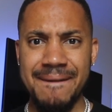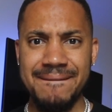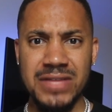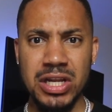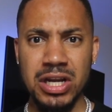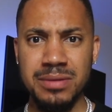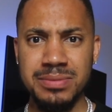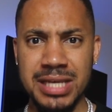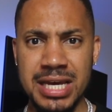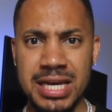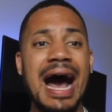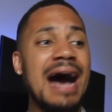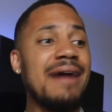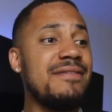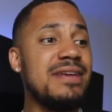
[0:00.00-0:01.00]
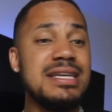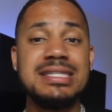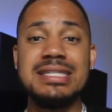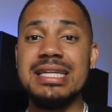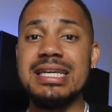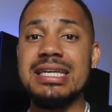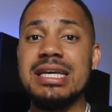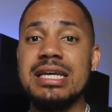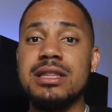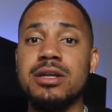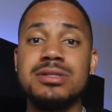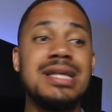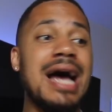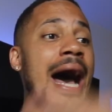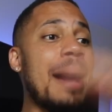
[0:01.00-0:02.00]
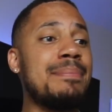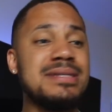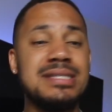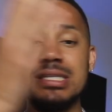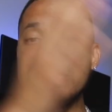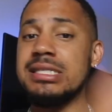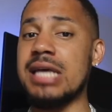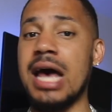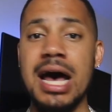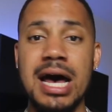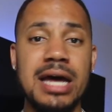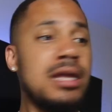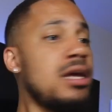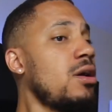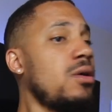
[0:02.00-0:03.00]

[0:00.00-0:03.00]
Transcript: You know what I'm saying? Obviously, there's the opposite side